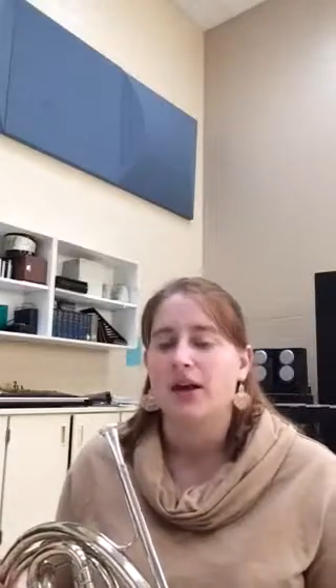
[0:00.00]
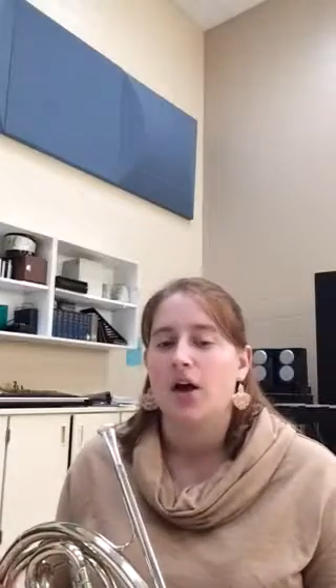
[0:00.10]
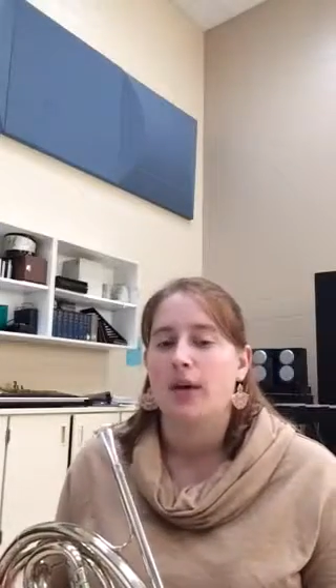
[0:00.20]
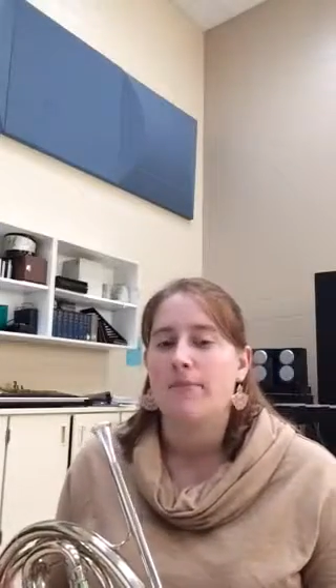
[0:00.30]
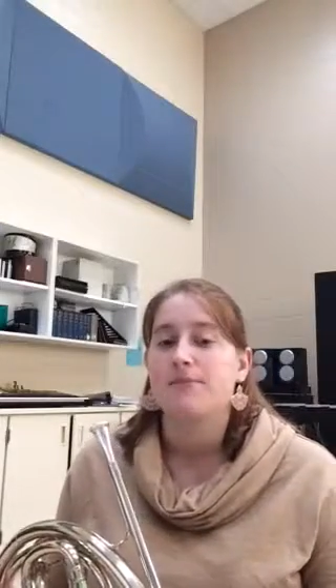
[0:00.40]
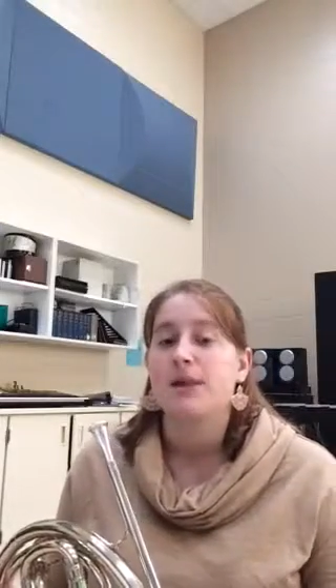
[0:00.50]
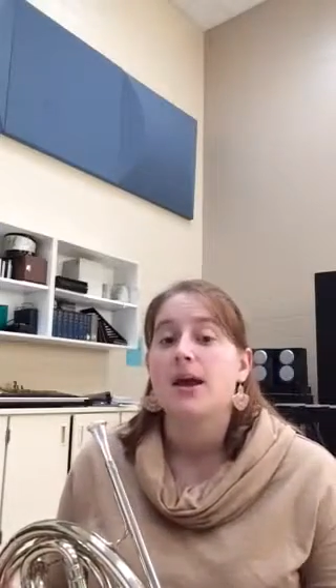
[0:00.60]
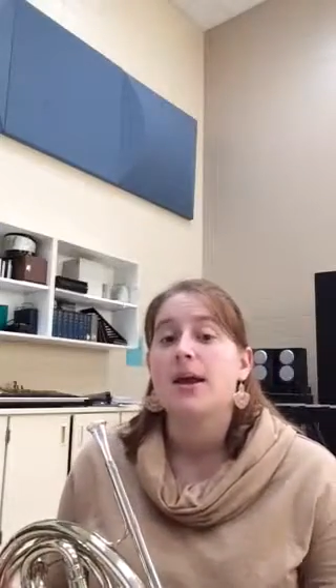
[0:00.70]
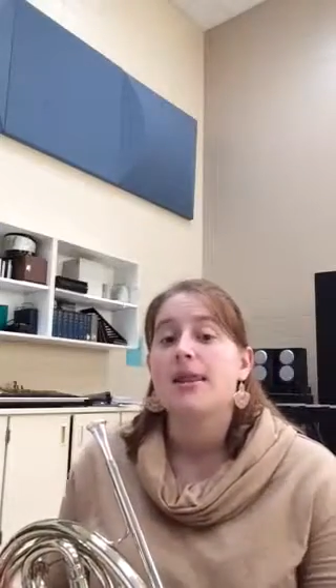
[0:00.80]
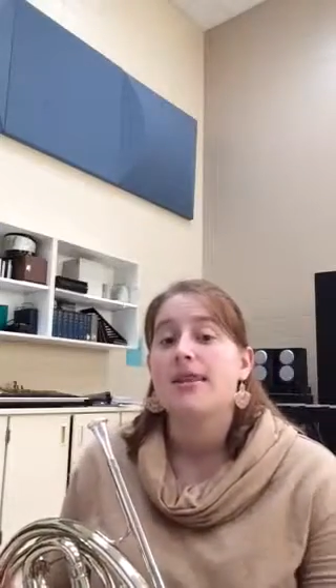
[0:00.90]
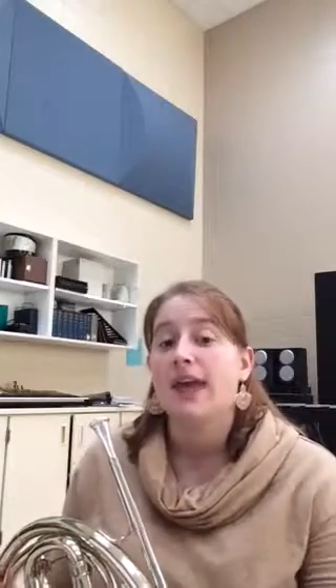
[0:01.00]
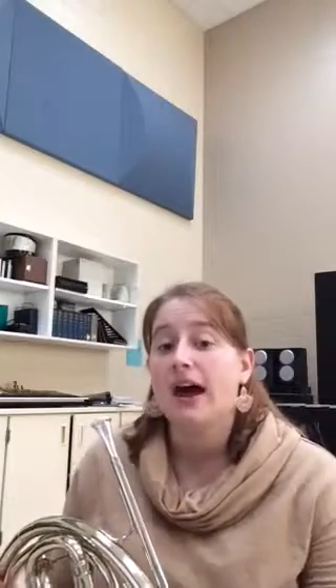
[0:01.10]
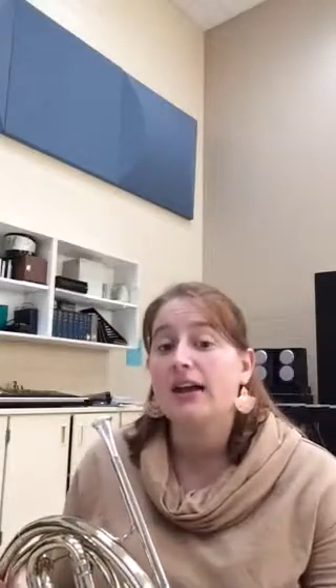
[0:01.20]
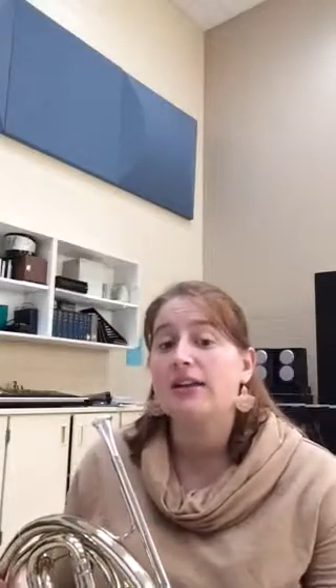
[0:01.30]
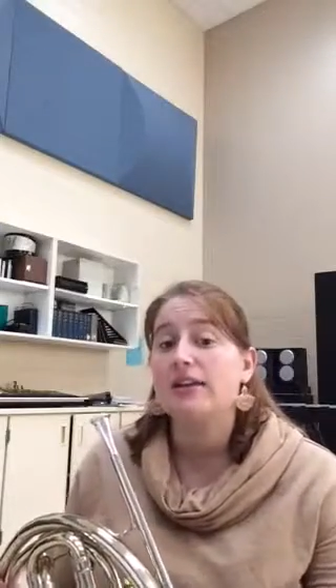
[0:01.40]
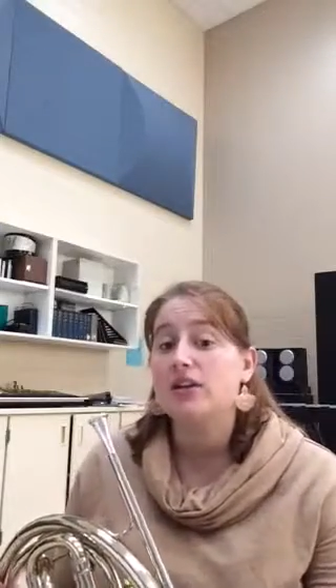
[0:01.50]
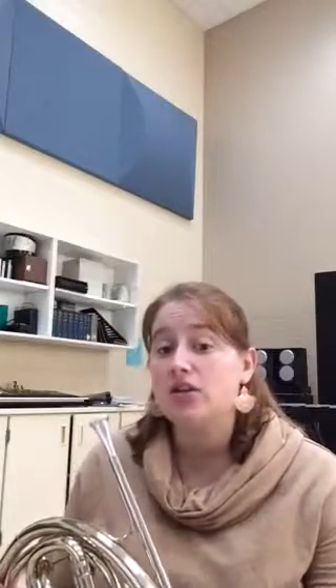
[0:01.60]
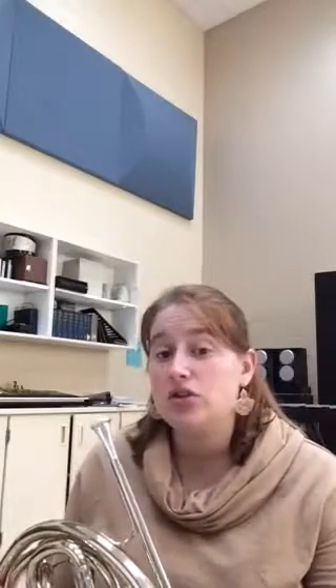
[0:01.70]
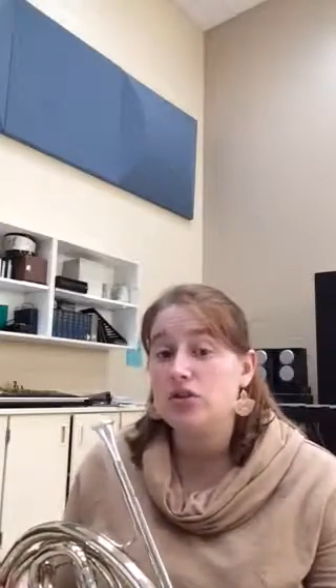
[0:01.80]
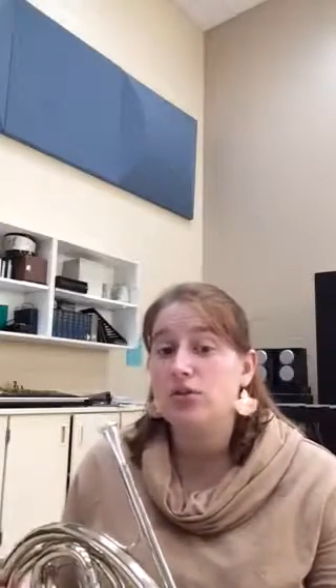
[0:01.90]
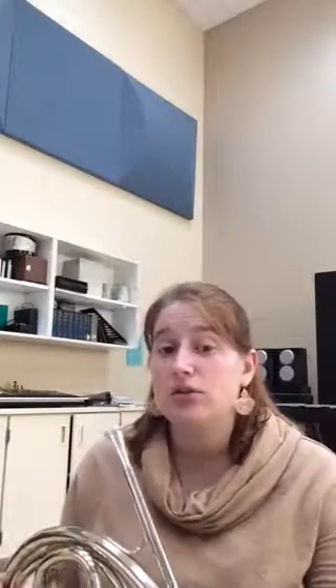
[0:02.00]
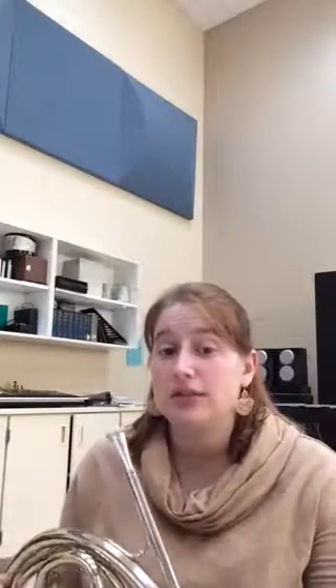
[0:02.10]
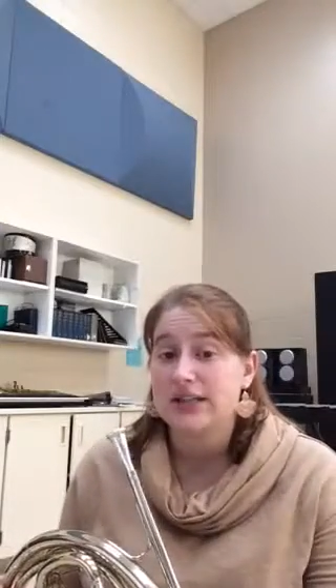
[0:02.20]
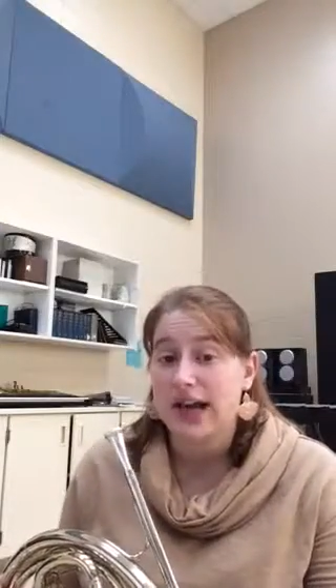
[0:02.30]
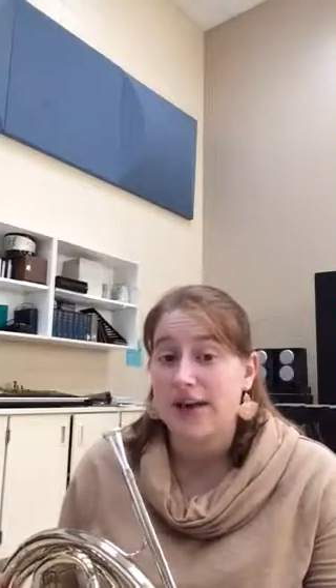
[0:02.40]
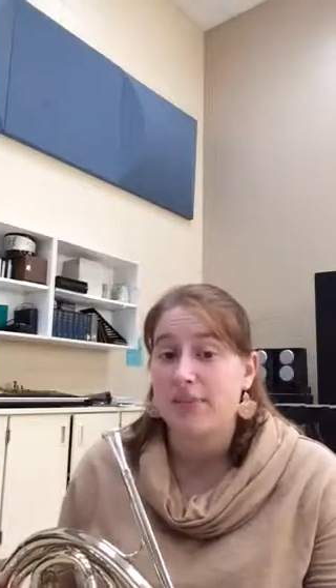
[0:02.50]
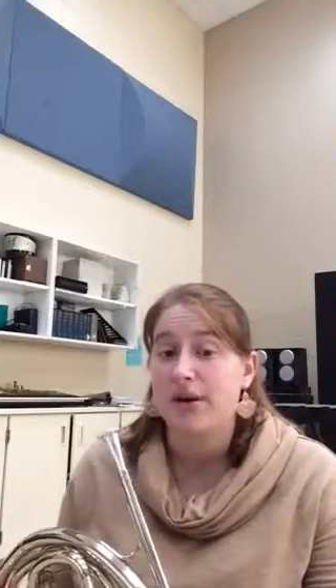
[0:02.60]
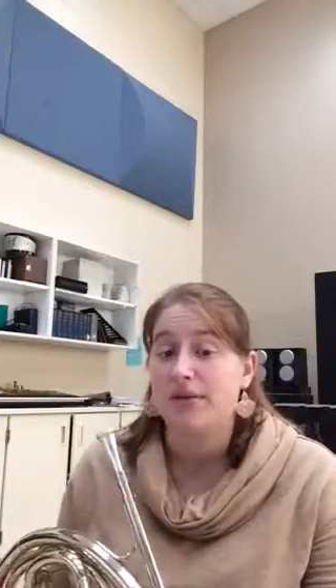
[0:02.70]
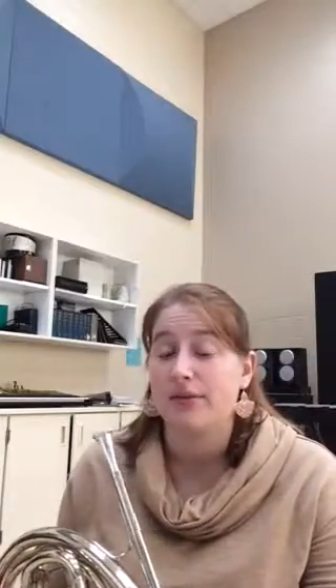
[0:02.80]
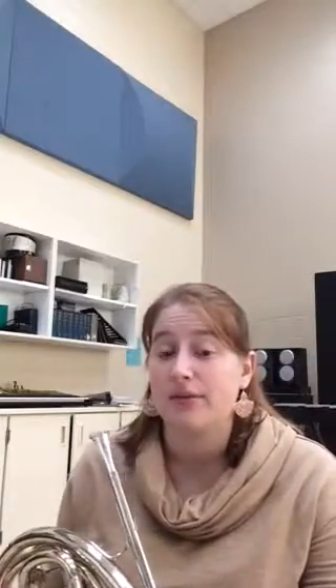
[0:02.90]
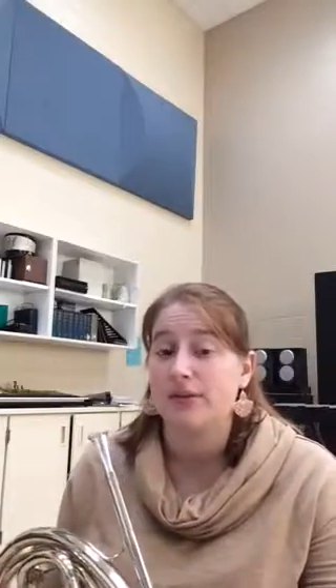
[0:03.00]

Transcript: Okay, that is a new type of